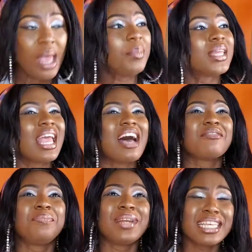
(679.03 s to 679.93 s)
but they
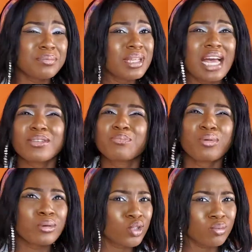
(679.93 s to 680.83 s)
have blessed me, they have
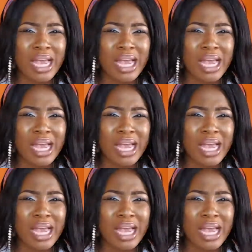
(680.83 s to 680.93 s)
spoken to me.